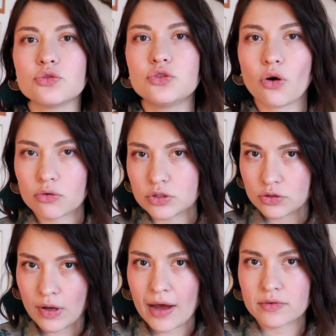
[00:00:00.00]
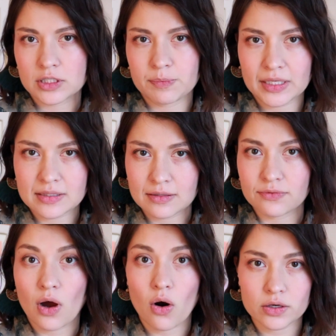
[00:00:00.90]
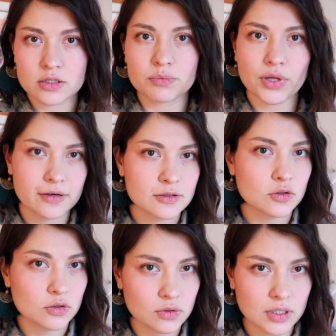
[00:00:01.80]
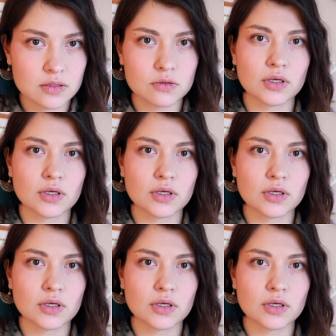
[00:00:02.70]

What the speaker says: you don't need to have expensive art supplies to do this.